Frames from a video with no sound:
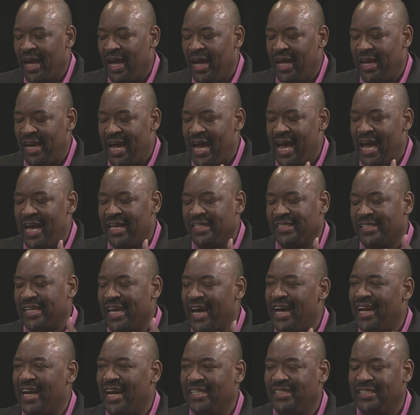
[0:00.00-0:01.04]
And I asked
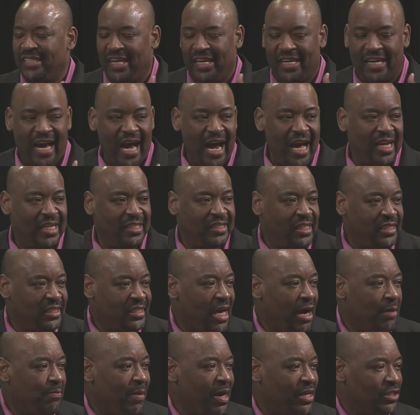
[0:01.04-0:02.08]
God, I said, God, is this
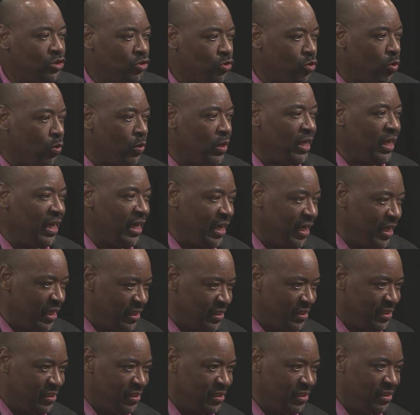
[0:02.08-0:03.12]
how my story
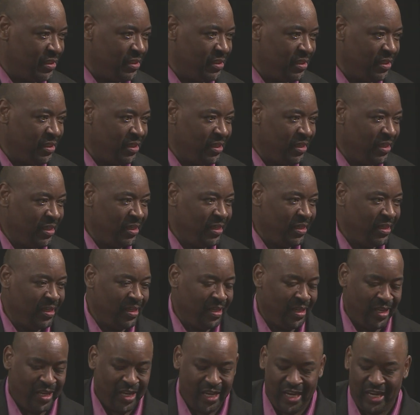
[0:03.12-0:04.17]
ends?
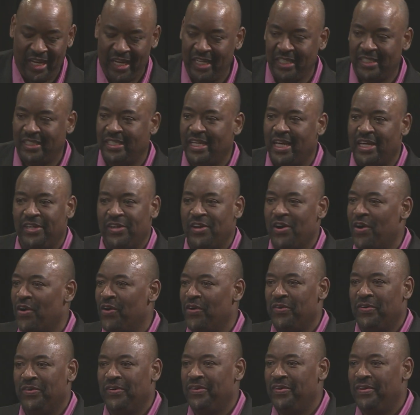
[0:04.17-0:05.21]
And he said,
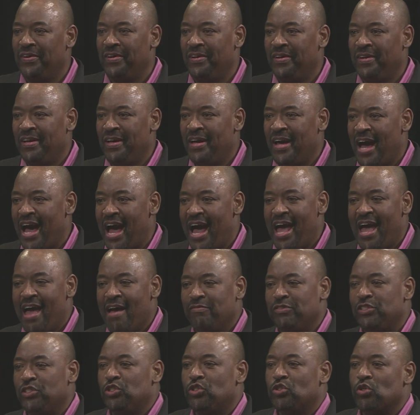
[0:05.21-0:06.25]
no, I
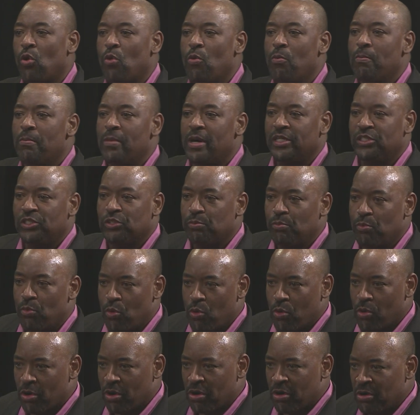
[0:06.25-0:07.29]
have so much
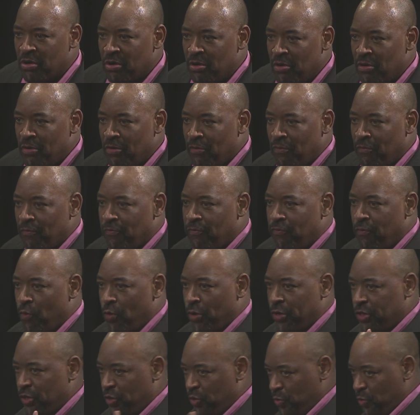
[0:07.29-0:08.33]
more
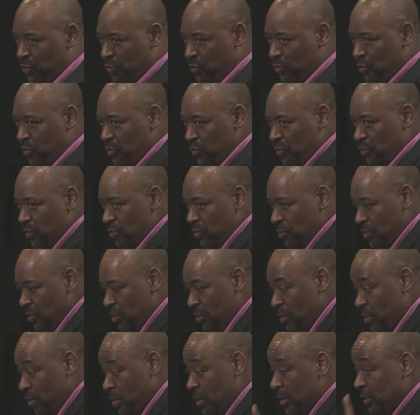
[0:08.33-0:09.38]
for you.
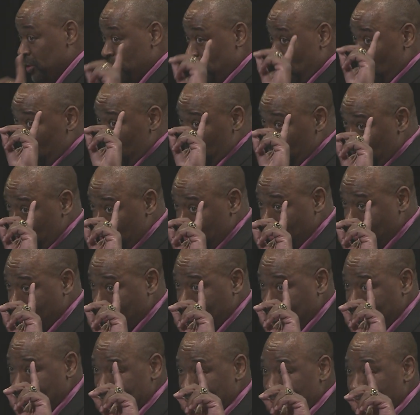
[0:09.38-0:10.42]
So
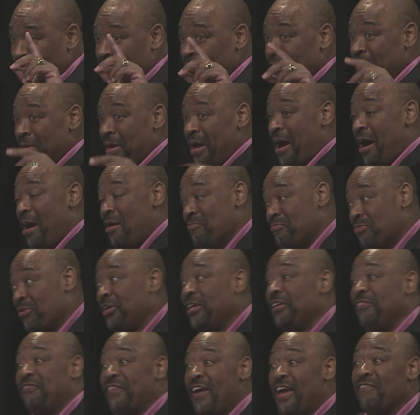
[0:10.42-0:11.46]
I'm
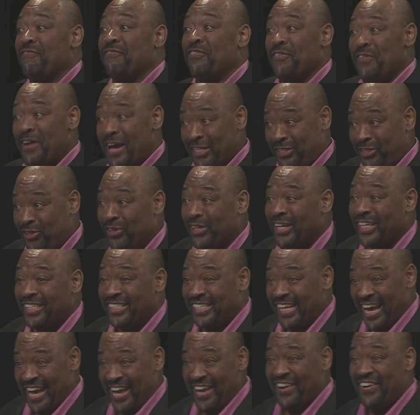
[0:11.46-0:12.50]
pretty faithful, as you can
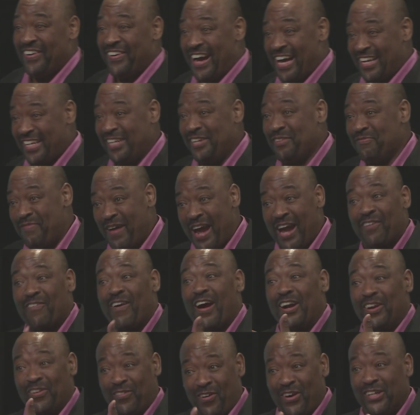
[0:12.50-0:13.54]
tell. I did the bike
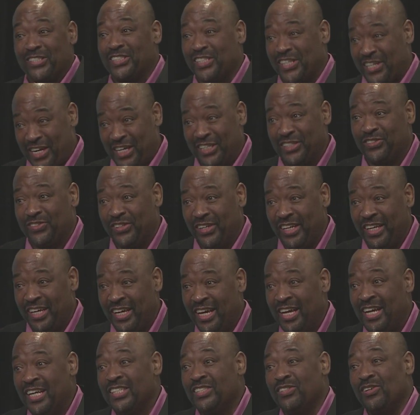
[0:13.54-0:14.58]
ride across the country,
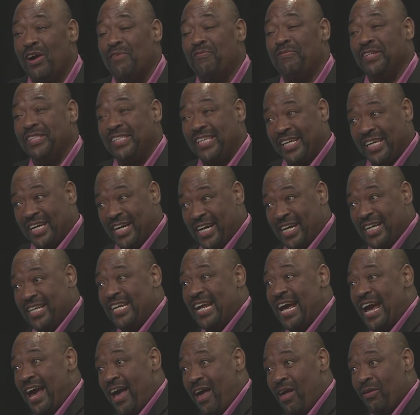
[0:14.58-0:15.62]
so I put the gun
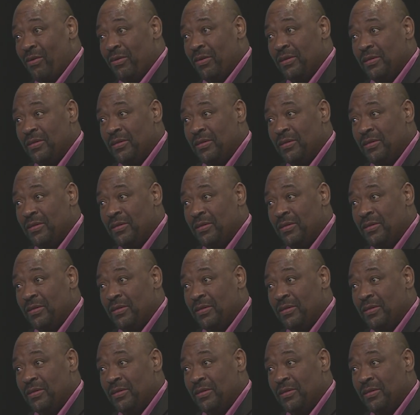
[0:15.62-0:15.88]
down,